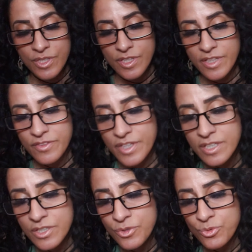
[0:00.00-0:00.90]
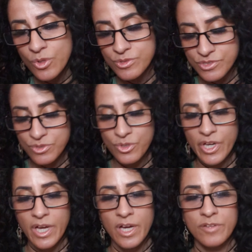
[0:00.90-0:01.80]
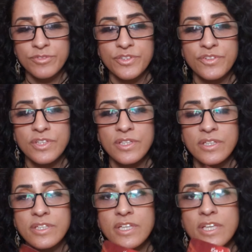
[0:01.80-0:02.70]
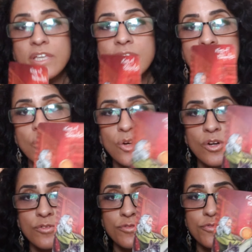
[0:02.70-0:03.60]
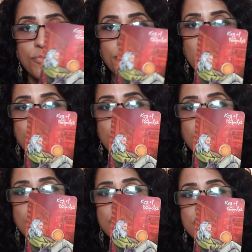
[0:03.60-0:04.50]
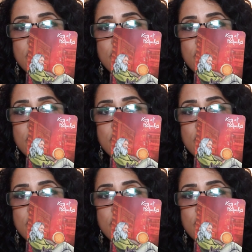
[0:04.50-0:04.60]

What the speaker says: And then you also have the King of Pentacles.